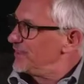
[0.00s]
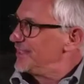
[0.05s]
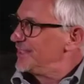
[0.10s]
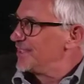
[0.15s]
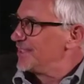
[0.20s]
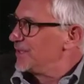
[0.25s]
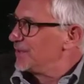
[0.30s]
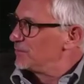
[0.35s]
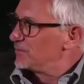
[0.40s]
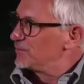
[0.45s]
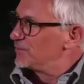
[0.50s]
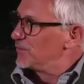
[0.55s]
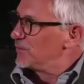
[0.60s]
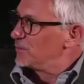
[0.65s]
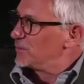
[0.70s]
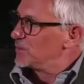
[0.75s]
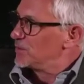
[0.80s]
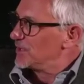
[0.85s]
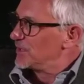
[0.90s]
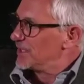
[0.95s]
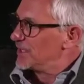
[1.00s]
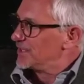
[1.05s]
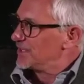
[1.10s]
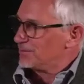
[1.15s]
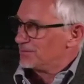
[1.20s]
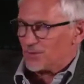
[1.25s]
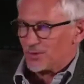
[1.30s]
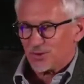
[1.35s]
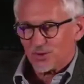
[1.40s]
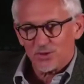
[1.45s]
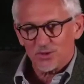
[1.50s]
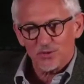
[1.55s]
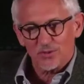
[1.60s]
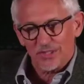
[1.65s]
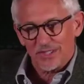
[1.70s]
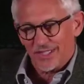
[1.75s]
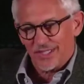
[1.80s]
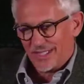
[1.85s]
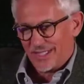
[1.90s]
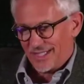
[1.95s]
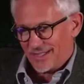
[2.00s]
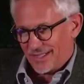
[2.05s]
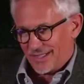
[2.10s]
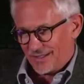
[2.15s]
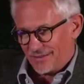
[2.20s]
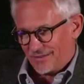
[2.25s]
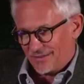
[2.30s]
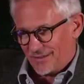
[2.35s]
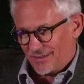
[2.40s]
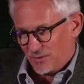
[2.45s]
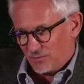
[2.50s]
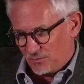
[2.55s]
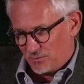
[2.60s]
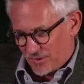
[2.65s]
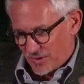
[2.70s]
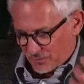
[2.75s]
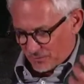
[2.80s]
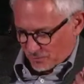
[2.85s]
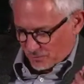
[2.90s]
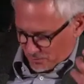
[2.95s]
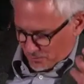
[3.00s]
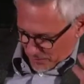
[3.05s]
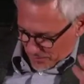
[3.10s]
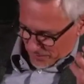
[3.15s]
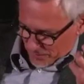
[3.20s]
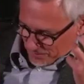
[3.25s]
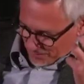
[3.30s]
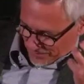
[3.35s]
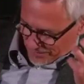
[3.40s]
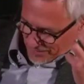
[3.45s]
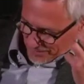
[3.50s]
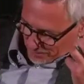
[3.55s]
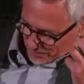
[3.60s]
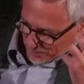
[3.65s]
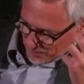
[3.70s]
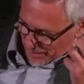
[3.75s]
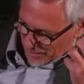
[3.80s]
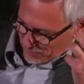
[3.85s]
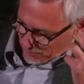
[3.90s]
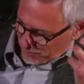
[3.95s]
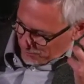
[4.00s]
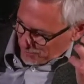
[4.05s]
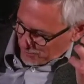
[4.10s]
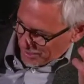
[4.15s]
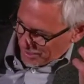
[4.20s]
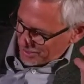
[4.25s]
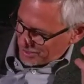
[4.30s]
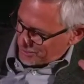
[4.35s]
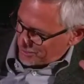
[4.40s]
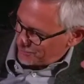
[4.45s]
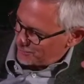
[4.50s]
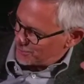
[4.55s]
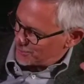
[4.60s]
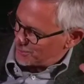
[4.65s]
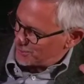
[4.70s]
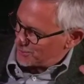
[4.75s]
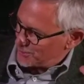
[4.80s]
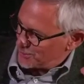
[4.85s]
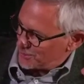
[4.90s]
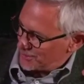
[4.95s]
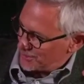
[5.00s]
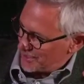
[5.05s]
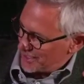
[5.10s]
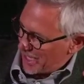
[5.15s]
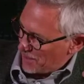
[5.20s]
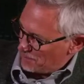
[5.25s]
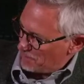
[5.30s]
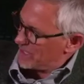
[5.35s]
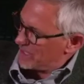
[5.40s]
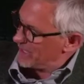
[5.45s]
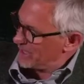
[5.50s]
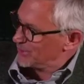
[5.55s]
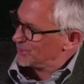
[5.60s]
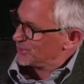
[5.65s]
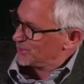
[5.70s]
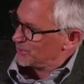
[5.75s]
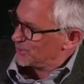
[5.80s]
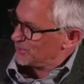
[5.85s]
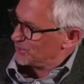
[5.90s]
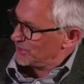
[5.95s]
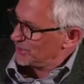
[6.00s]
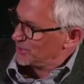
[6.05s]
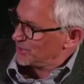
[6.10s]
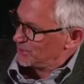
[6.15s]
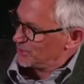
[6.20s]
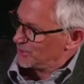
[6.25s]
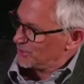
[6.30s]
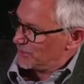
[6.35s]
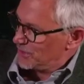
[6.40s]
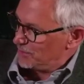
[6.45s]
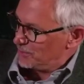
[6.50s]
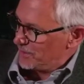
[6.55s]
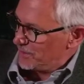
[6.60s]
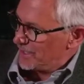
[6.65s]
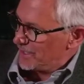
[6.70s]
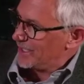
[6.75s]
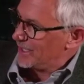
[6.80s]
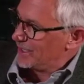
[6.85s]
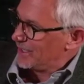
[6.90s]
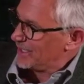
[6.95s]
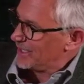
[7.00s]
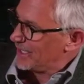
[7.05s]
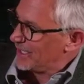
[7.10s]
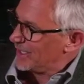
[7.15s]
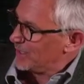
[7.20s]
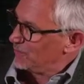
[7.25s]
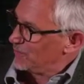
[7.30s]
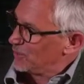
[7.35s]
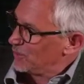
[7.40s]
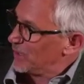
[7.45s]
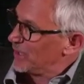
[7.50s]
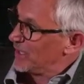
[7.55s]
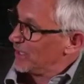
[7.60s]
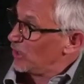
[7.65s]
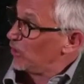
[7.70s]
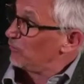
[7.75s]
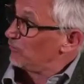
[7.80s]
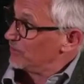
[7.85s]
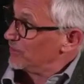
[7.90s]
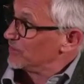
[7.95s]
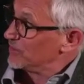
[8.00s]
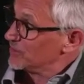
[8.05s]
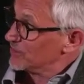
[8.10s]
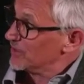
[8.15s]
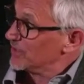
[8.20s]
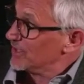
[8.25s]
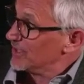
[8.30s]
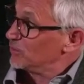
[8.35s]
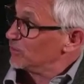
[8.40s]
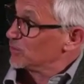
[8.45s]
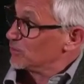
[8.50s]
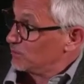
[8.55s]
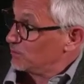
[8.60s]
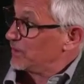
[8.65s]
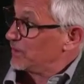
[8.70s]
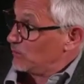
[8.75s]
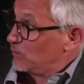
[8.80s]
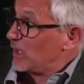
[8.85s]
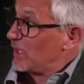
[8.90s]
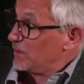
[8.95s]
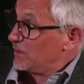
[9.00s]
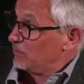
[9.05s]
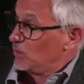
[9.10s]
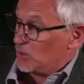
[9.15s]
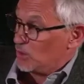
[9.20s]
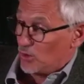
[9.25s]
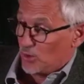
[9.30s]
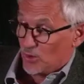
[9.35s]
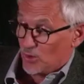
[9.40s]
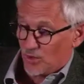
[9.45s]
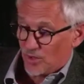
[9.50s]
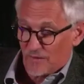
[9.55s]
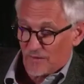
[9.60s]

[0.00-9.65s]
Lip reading: times football changed. I'm not sure we can get the powerful nature of that many stories, surely. But then it came quickly obvious that it would be way more.